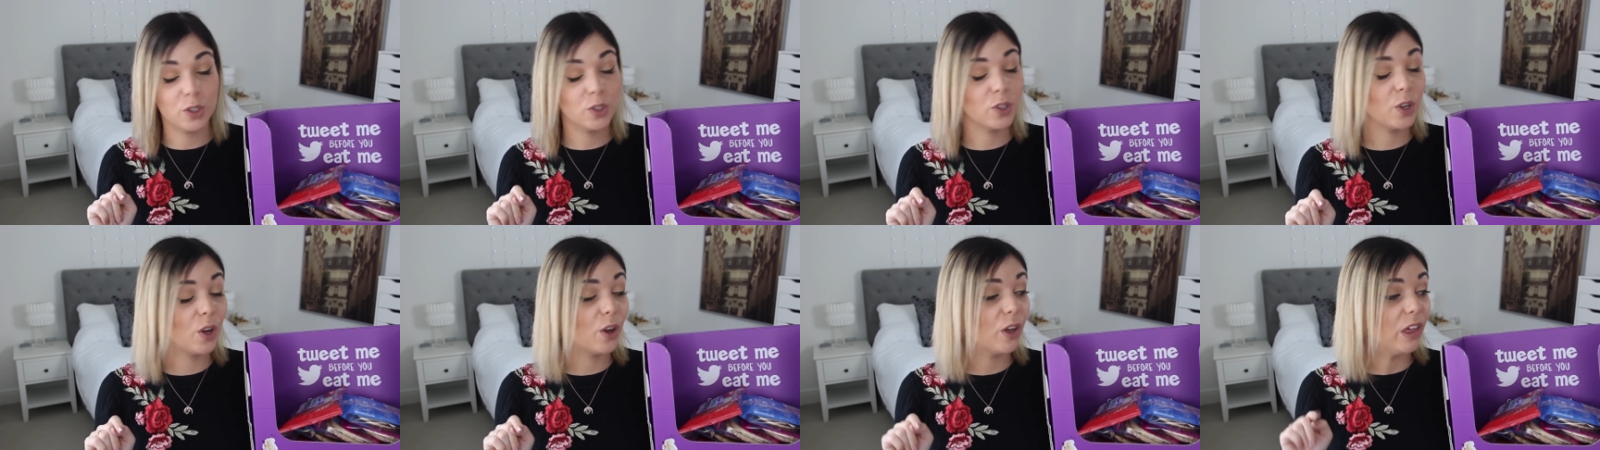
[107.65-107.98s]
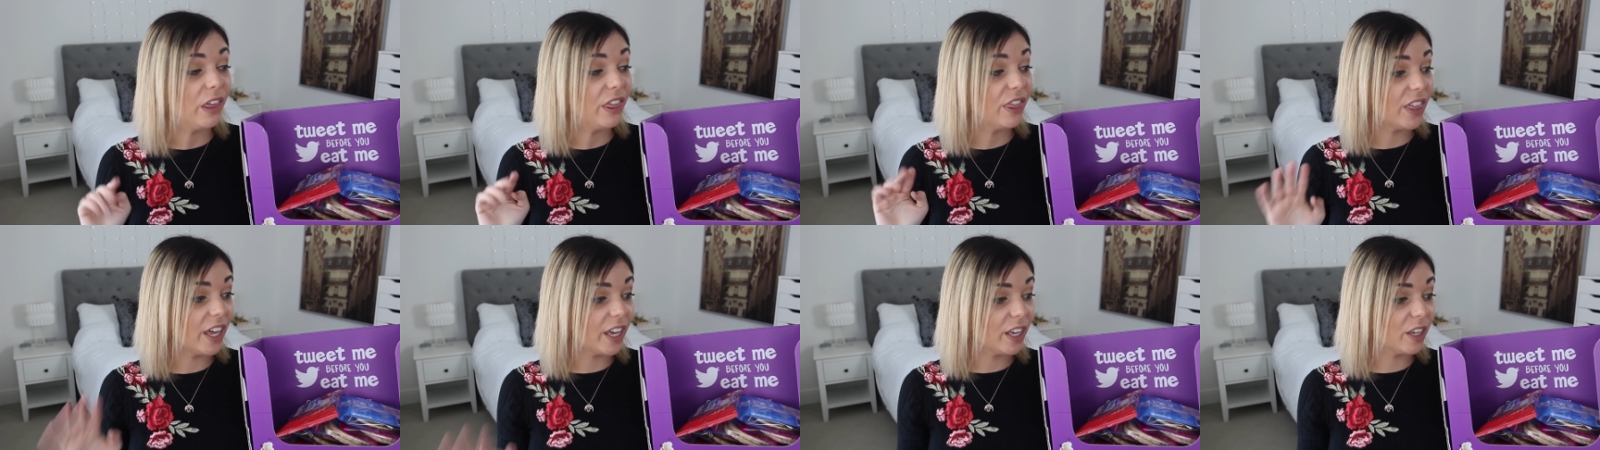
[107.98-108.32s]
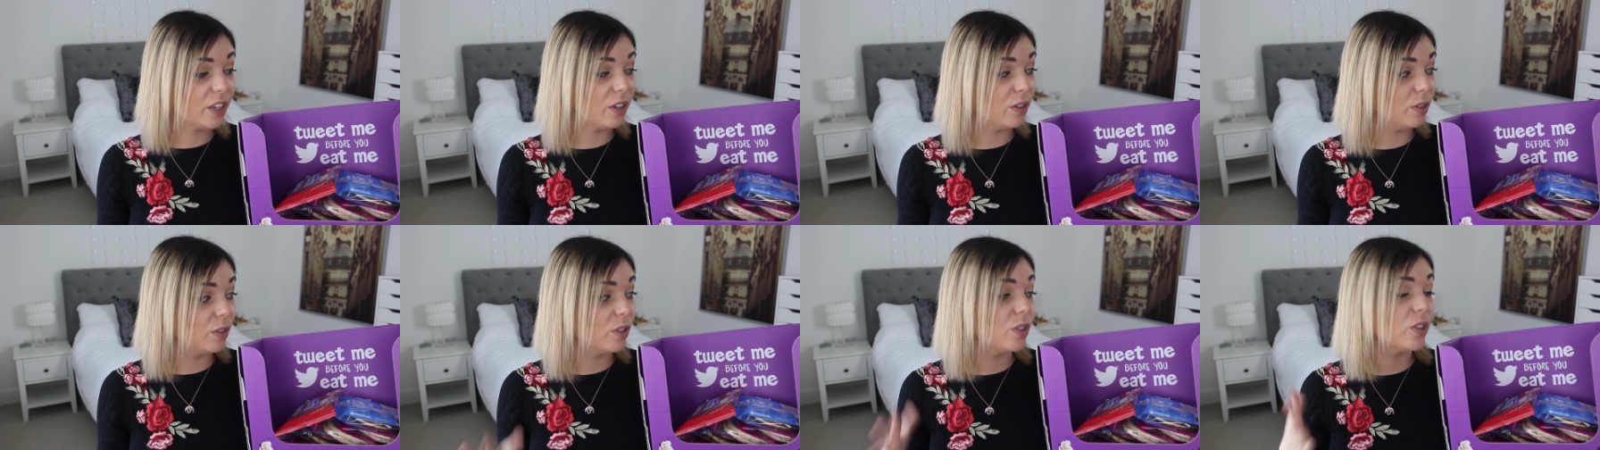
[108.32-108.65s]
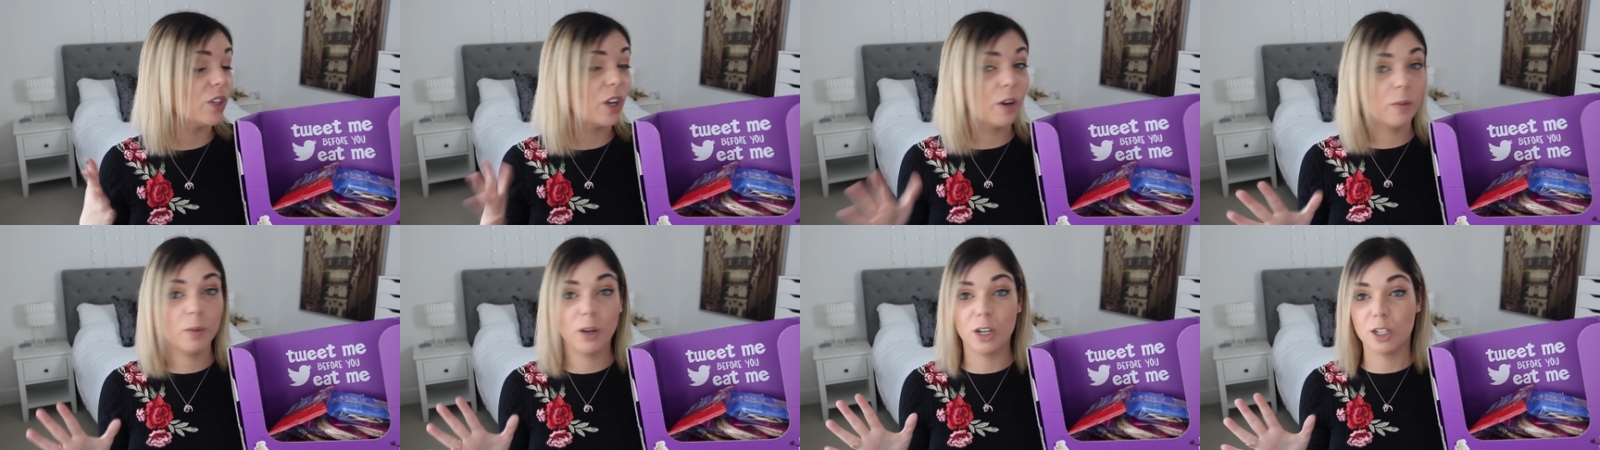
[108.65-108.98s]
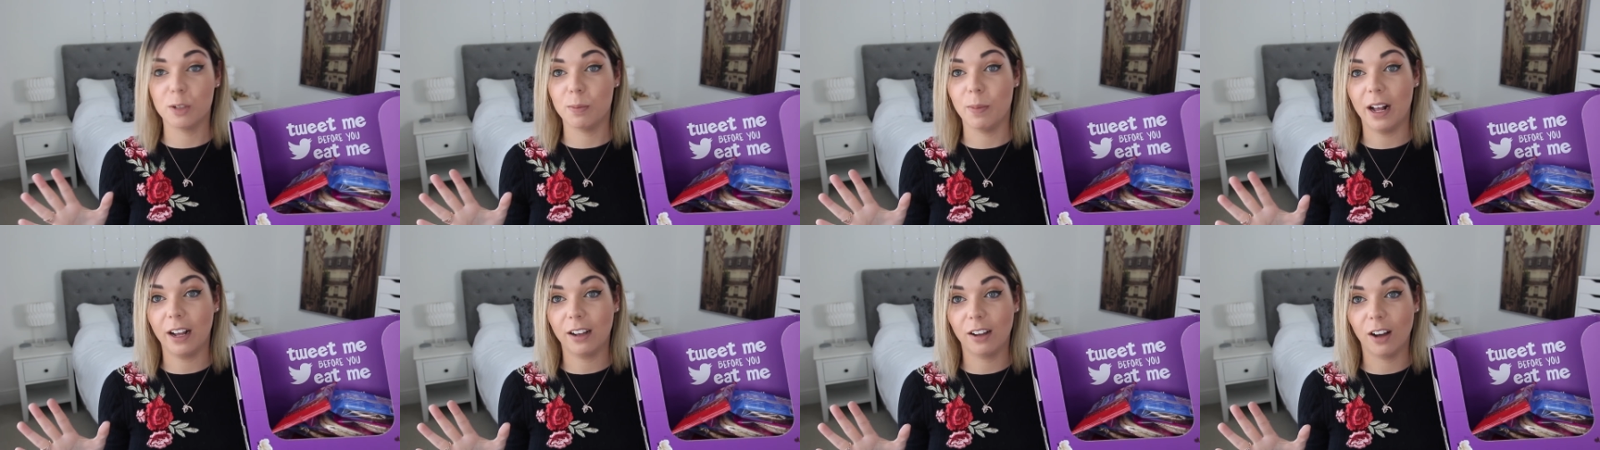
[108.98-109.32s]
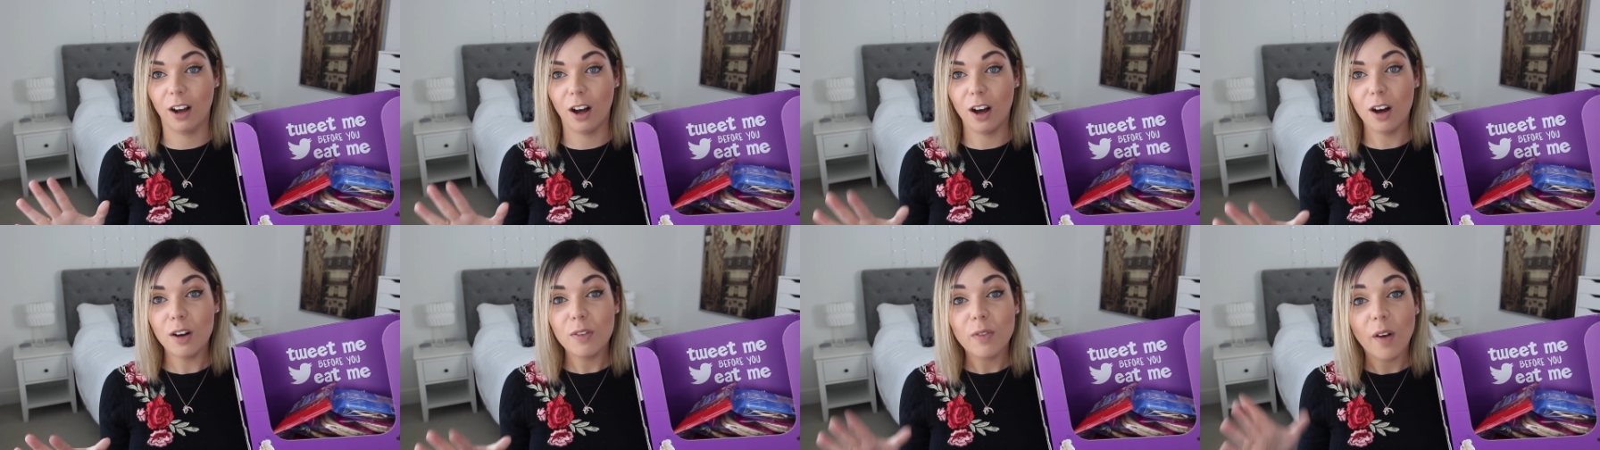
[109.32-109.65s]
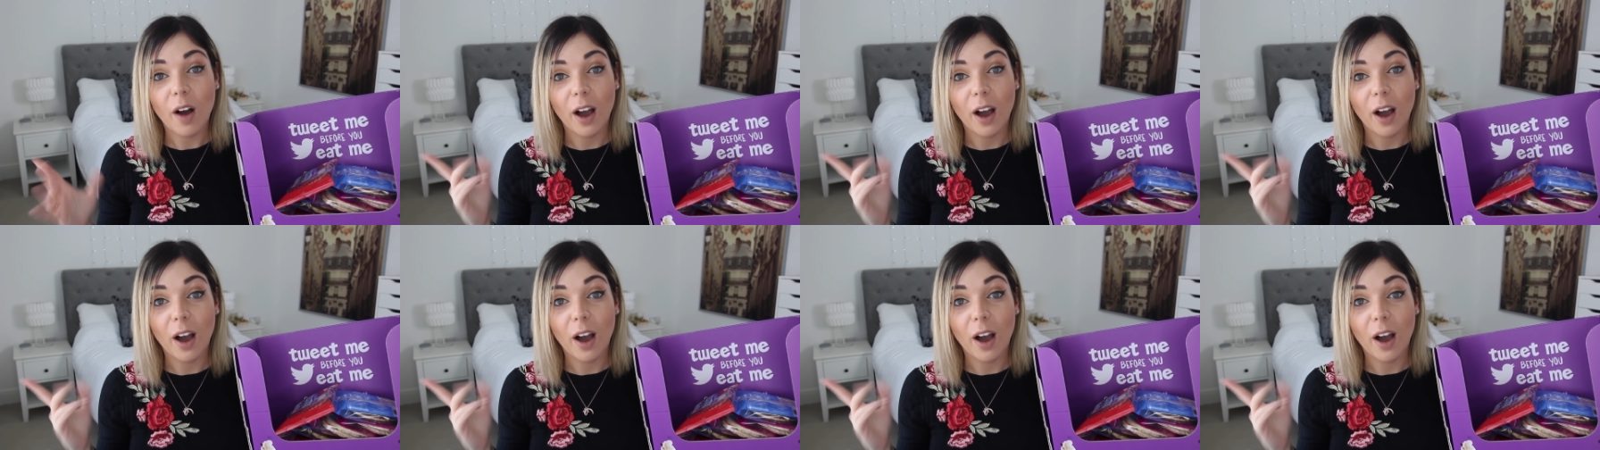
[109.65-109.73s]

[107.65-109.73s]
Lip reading: So thank you so much, Metcalf.